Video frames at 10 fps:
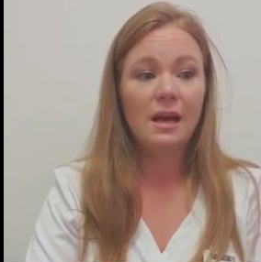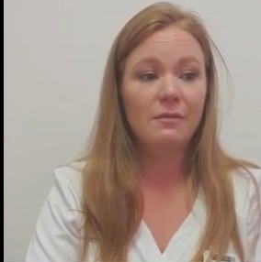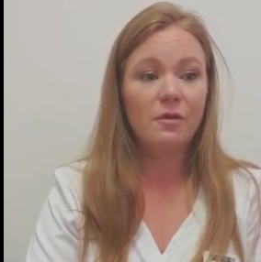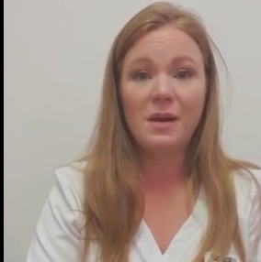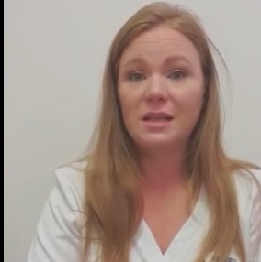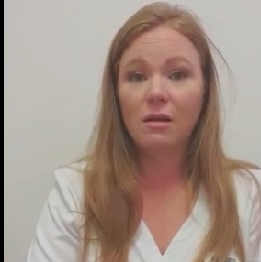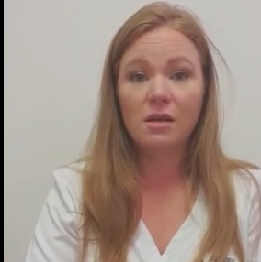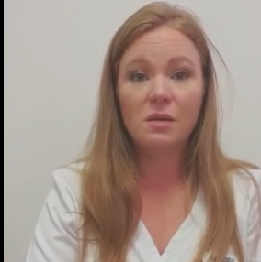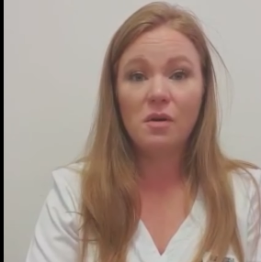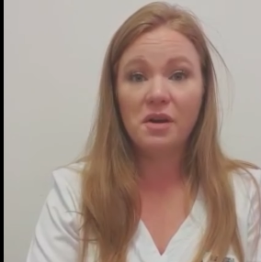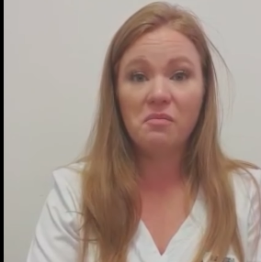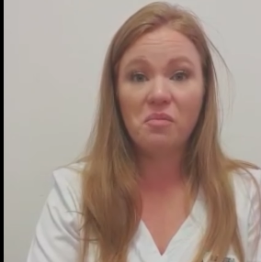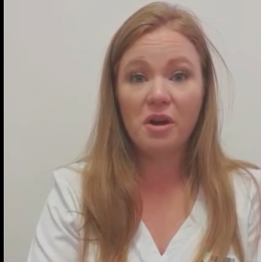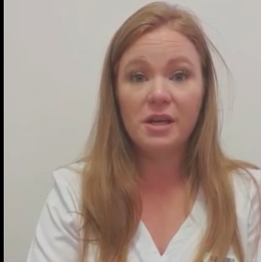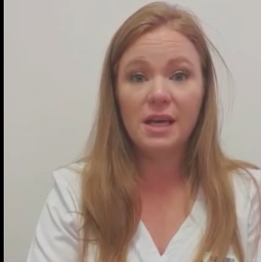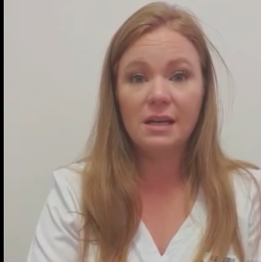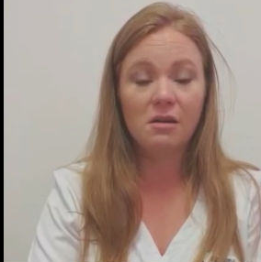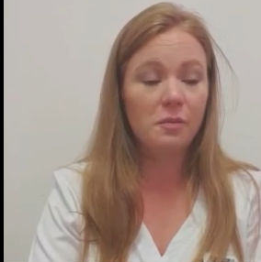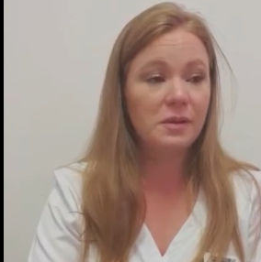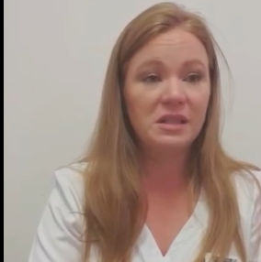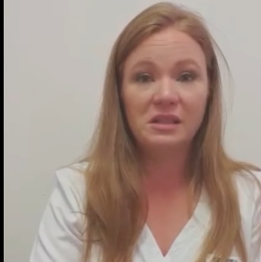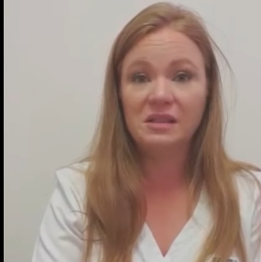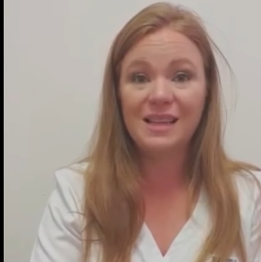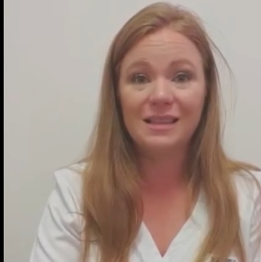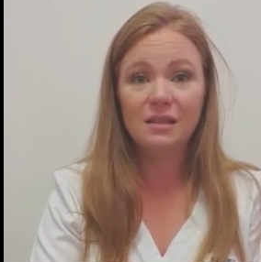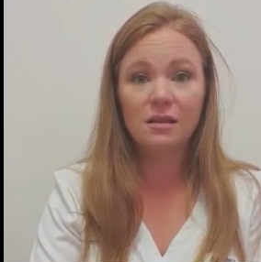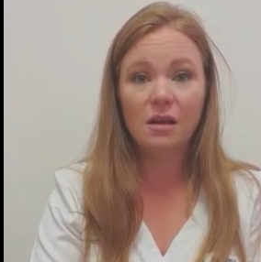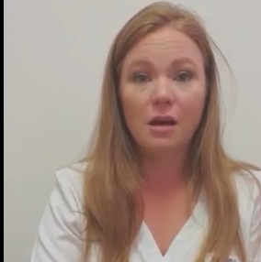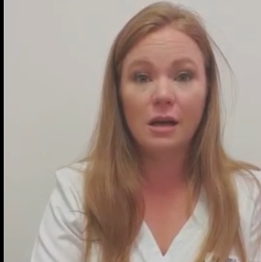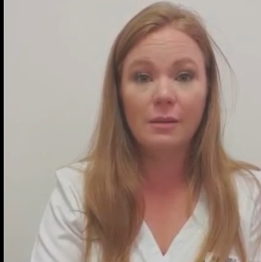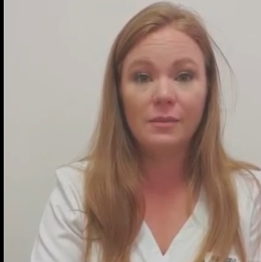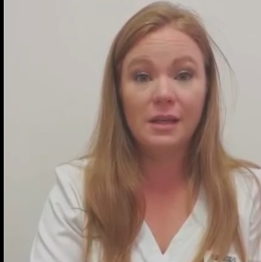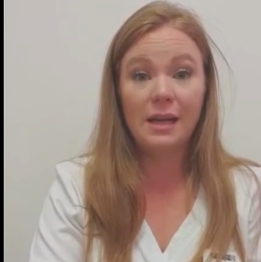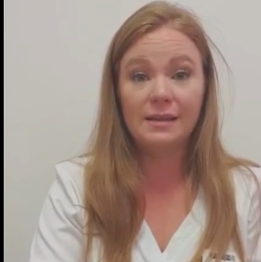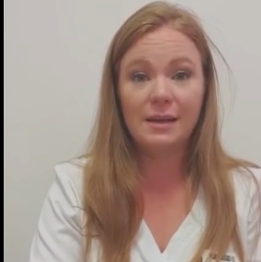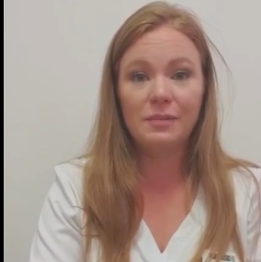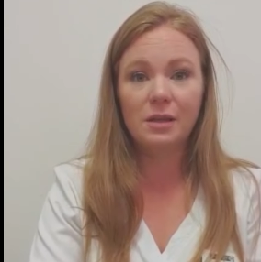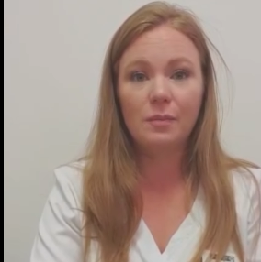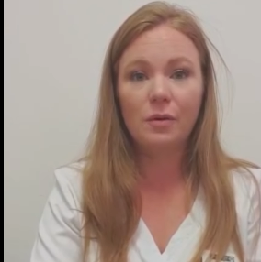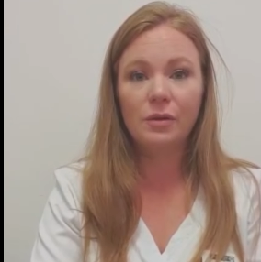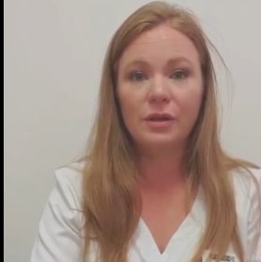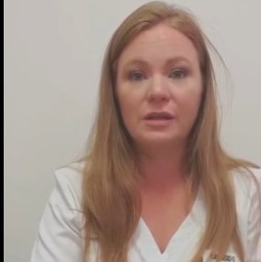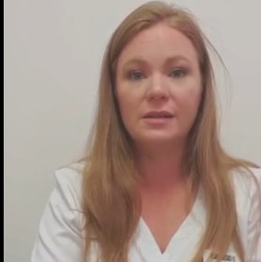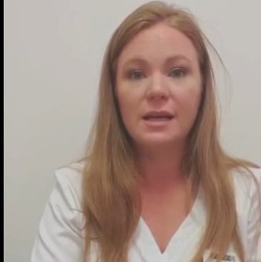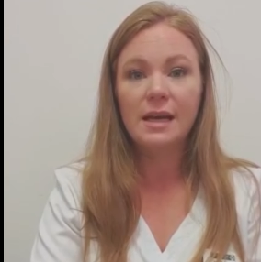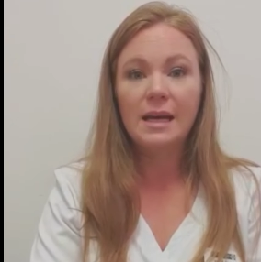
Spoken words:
and from 8 o'clock in the morning working up until 6 o'clock. It's absolutely bonkers.